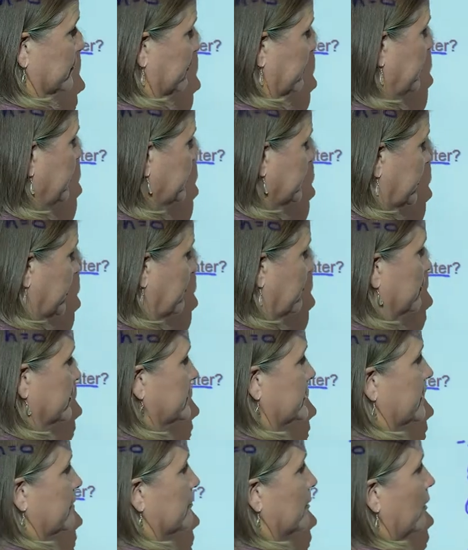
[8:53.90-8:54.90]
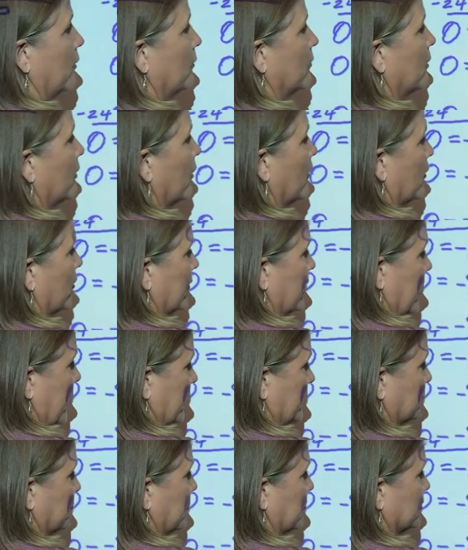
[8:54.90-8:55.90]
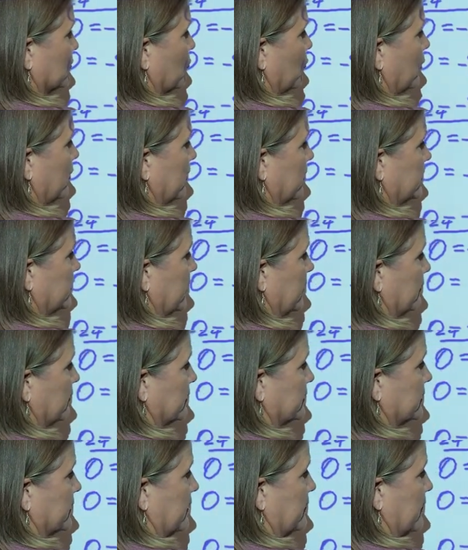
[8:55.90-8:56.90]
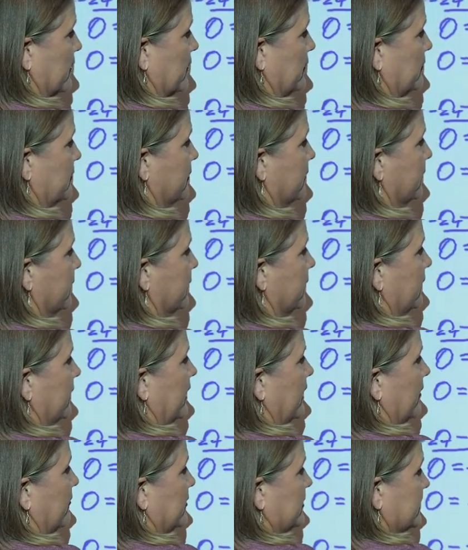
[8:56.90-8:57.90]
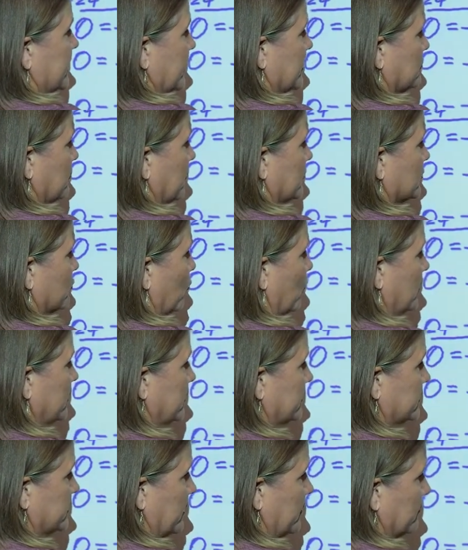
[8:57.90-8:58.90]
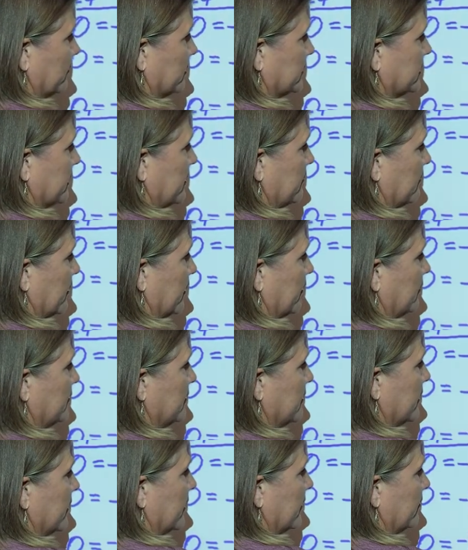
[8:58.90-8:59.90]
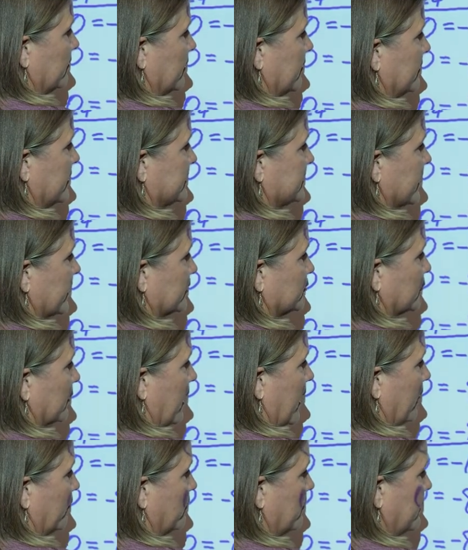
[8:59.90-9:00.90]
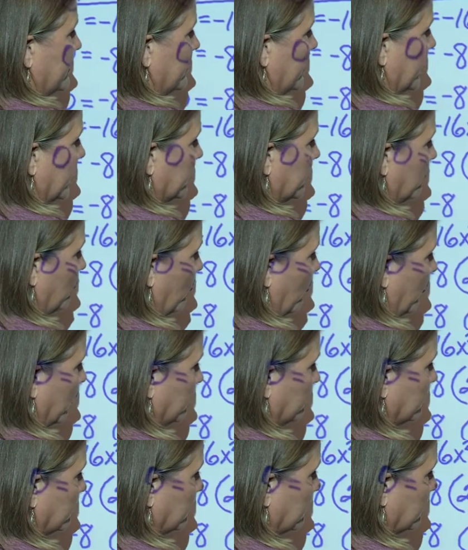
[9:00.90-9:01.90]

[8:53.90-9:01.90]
3 that's equal to 0, or the x plus 1 that's equal to 0. If it's x plus 1 that's equal to 0, then this x would have to be negative 1.